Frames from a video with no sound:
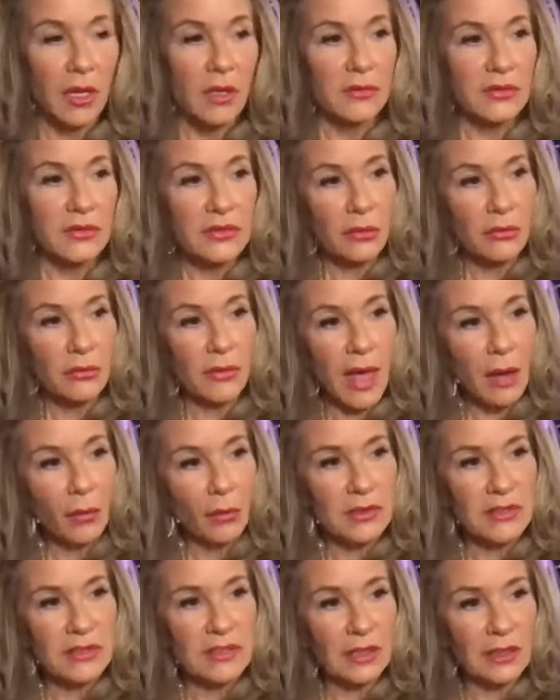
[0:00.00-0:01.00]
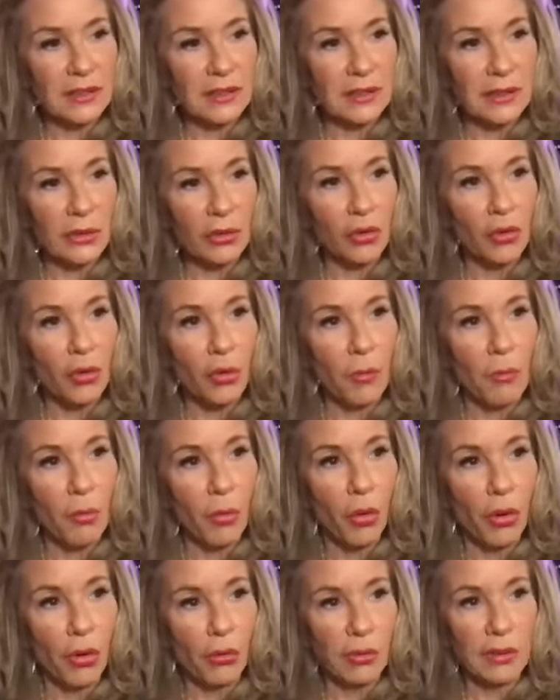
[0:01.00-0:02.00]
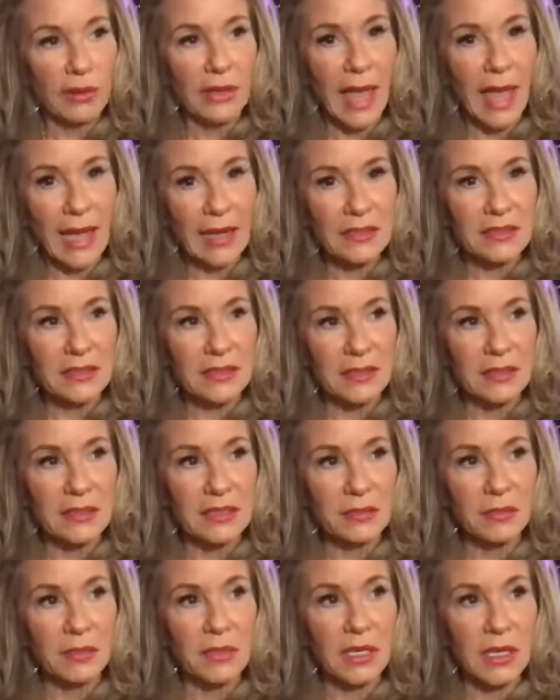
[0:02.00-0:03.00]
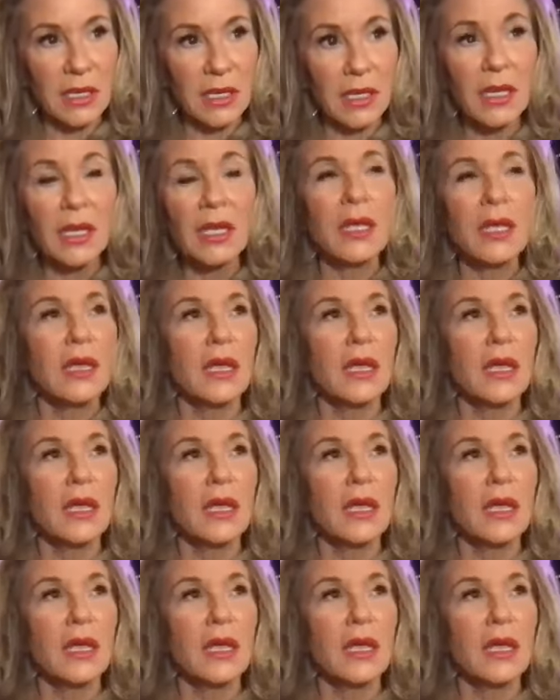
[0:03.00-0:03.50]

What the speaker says: So that was a little more relaxing to me,